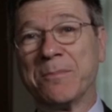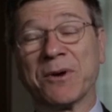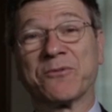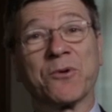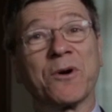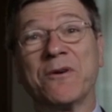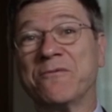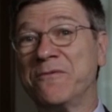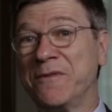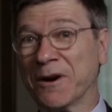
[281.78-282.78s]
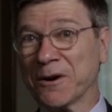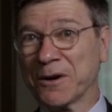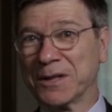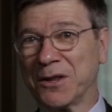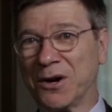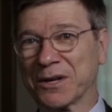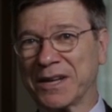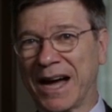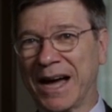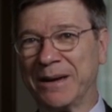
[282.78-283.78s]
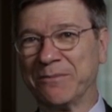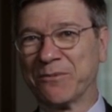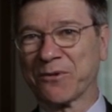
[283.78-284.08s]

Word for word: But for a very long time,